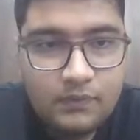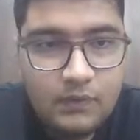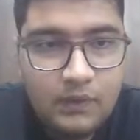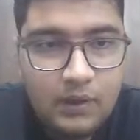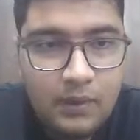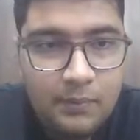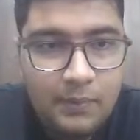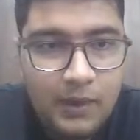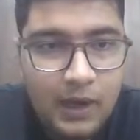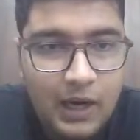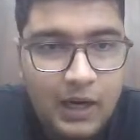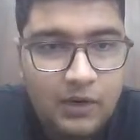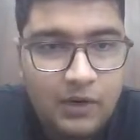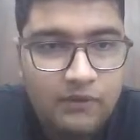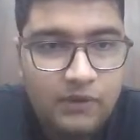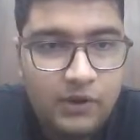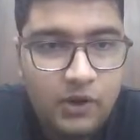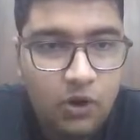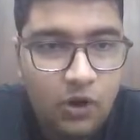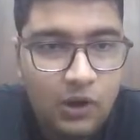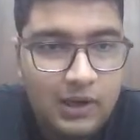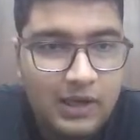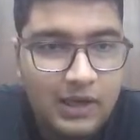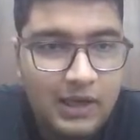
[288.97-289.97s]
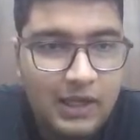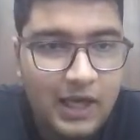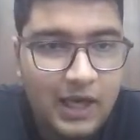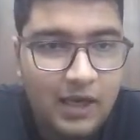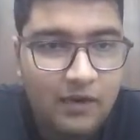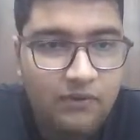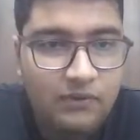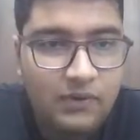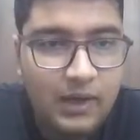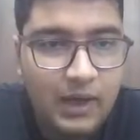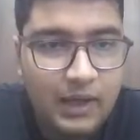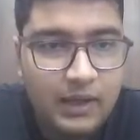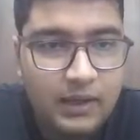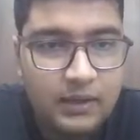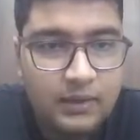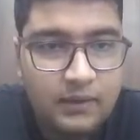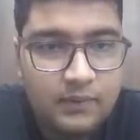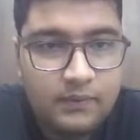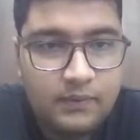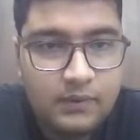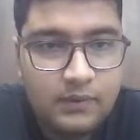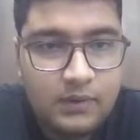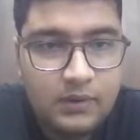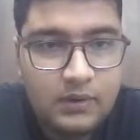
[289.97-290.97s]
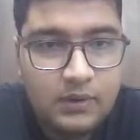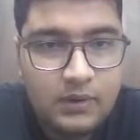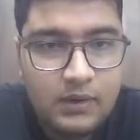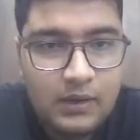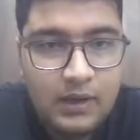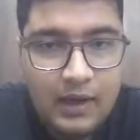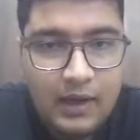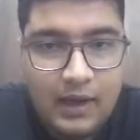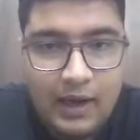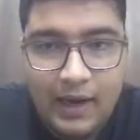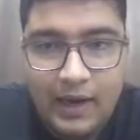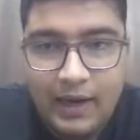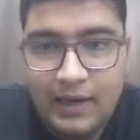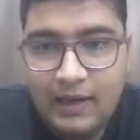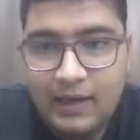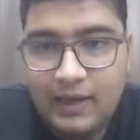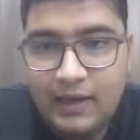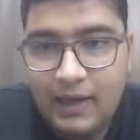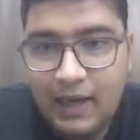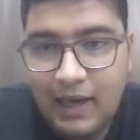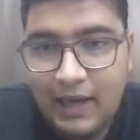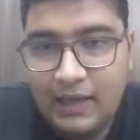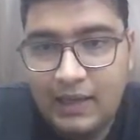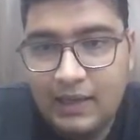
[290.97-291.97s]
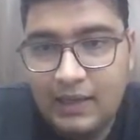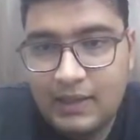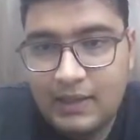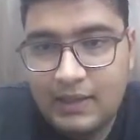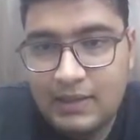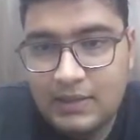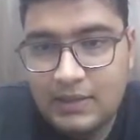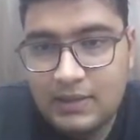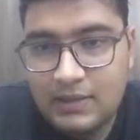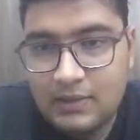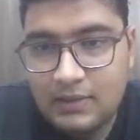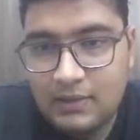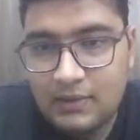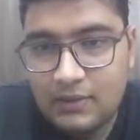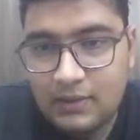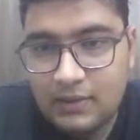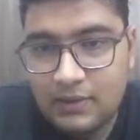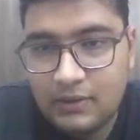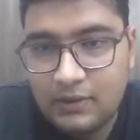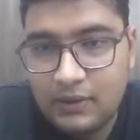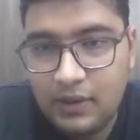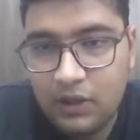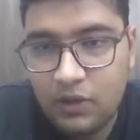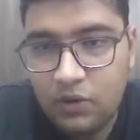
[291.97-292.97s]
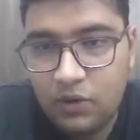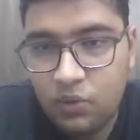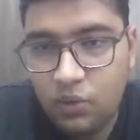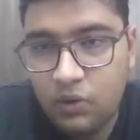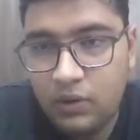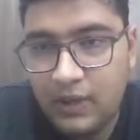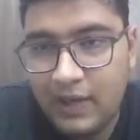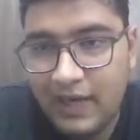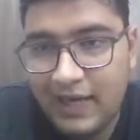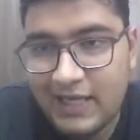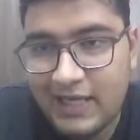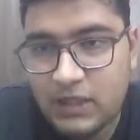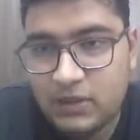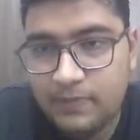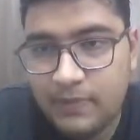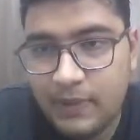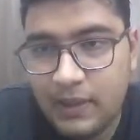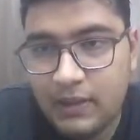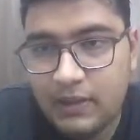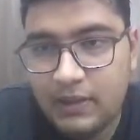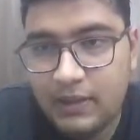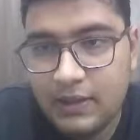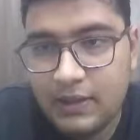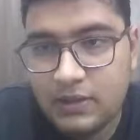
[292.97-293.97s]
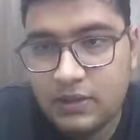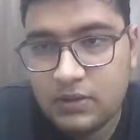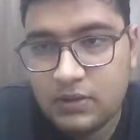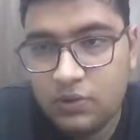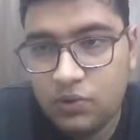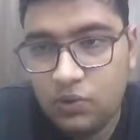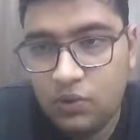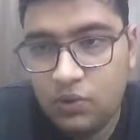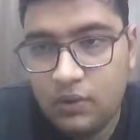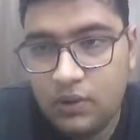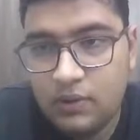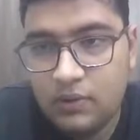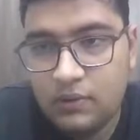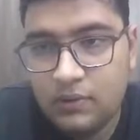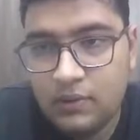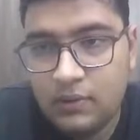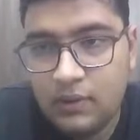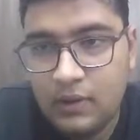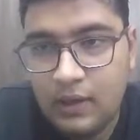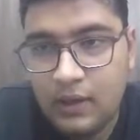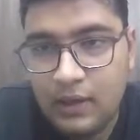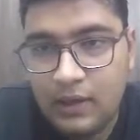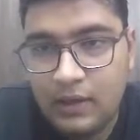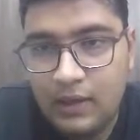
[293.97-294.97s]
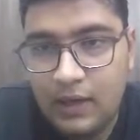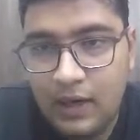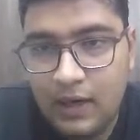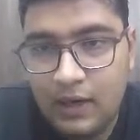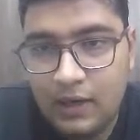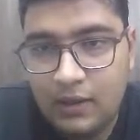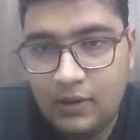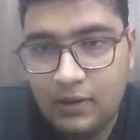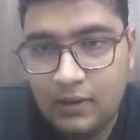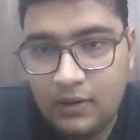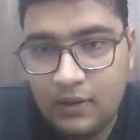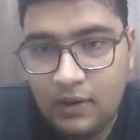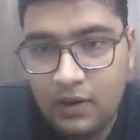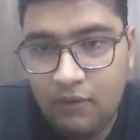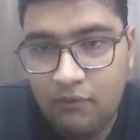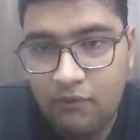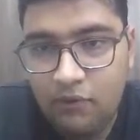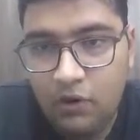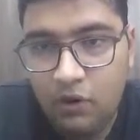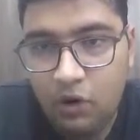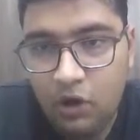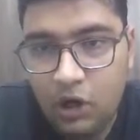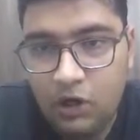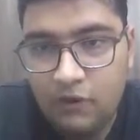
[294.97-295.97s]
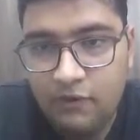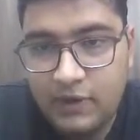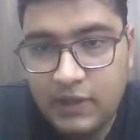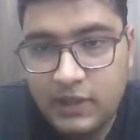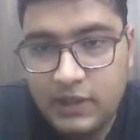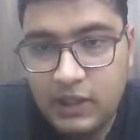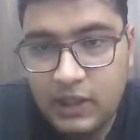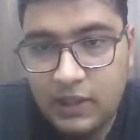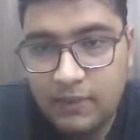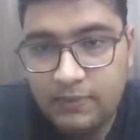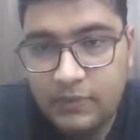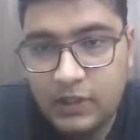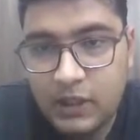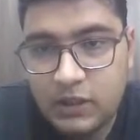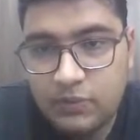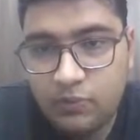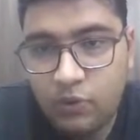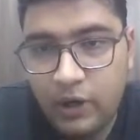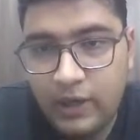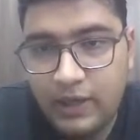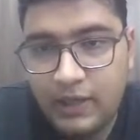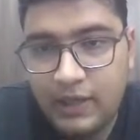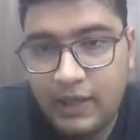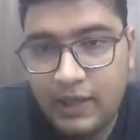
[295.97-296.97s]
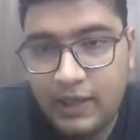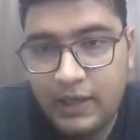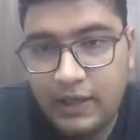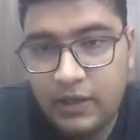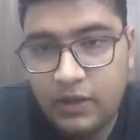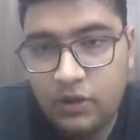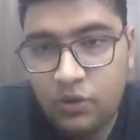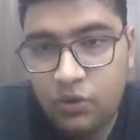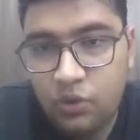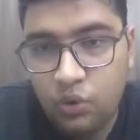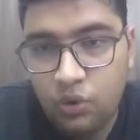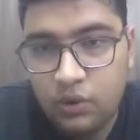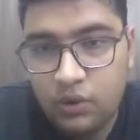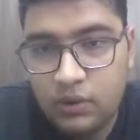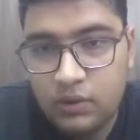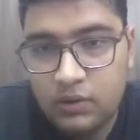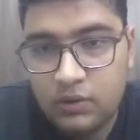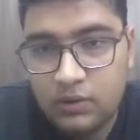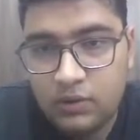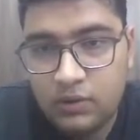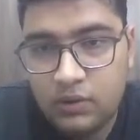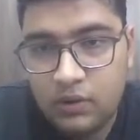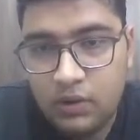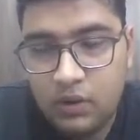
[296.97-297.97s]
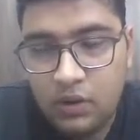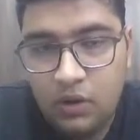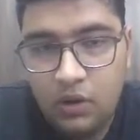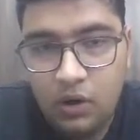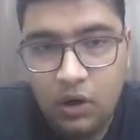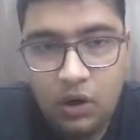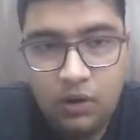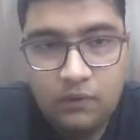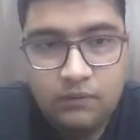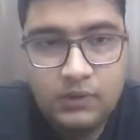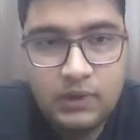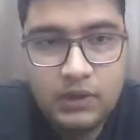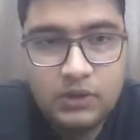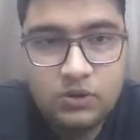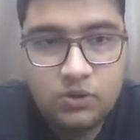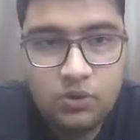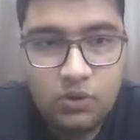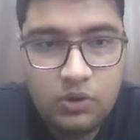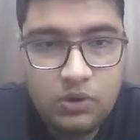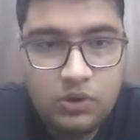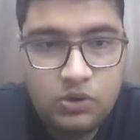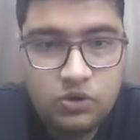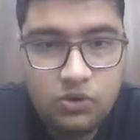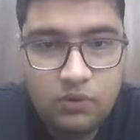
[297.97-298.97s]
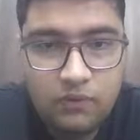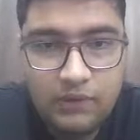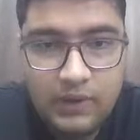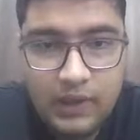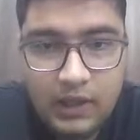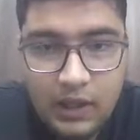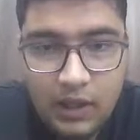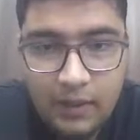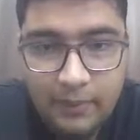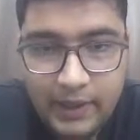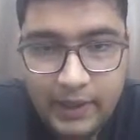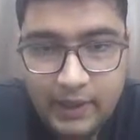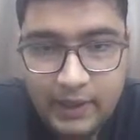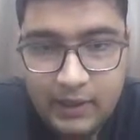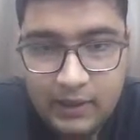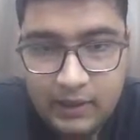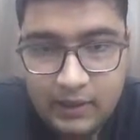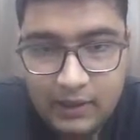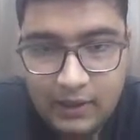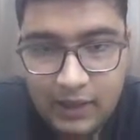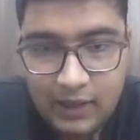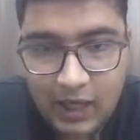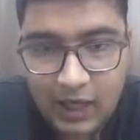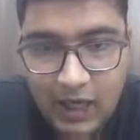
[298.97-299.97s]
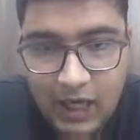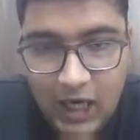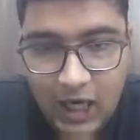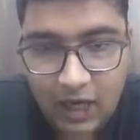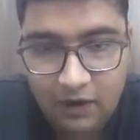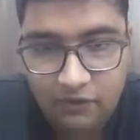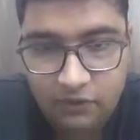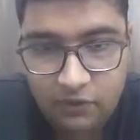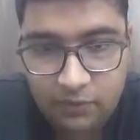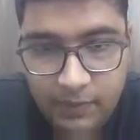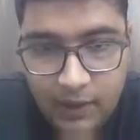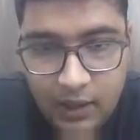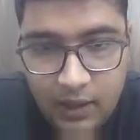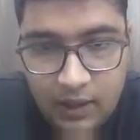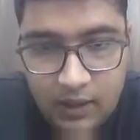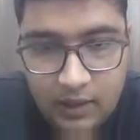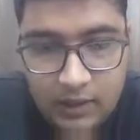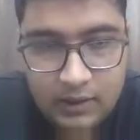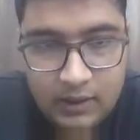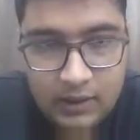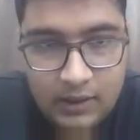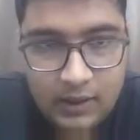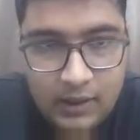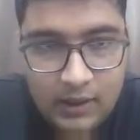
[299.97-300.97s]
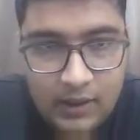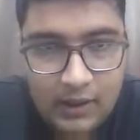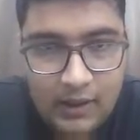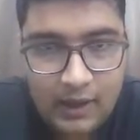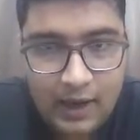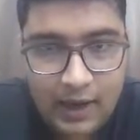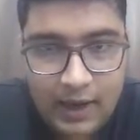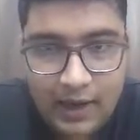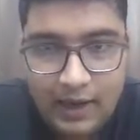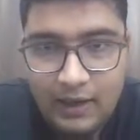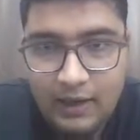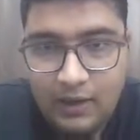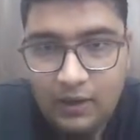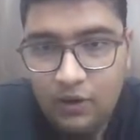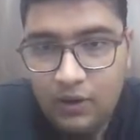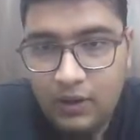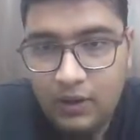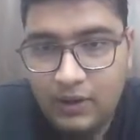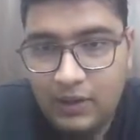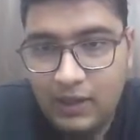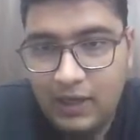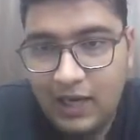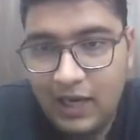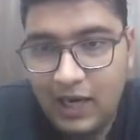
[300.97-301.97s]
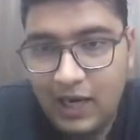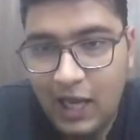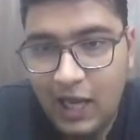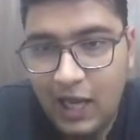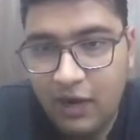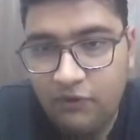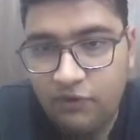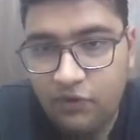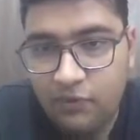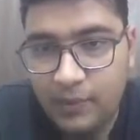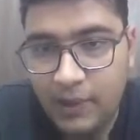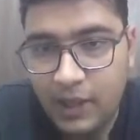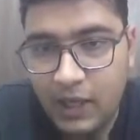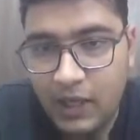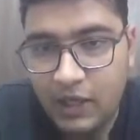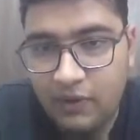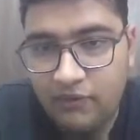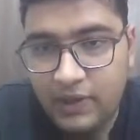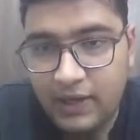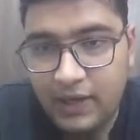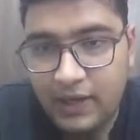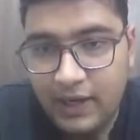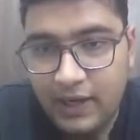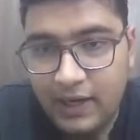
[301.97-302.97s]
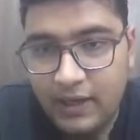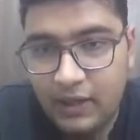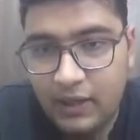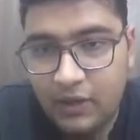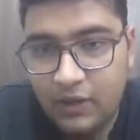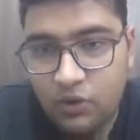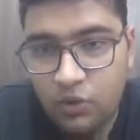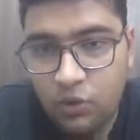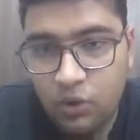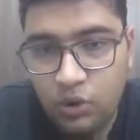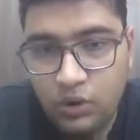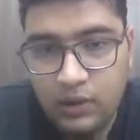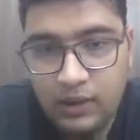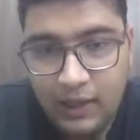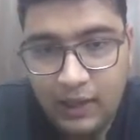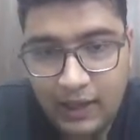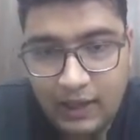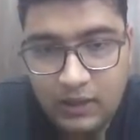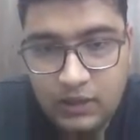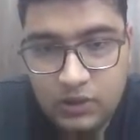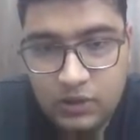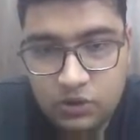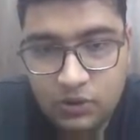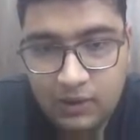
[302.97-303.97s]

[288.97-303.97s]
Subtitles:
part we only have 9 and 9 is the root as per this rule, right? We always keep this pointer at root of this node. So we come at left part and in the left part we get a root 9. So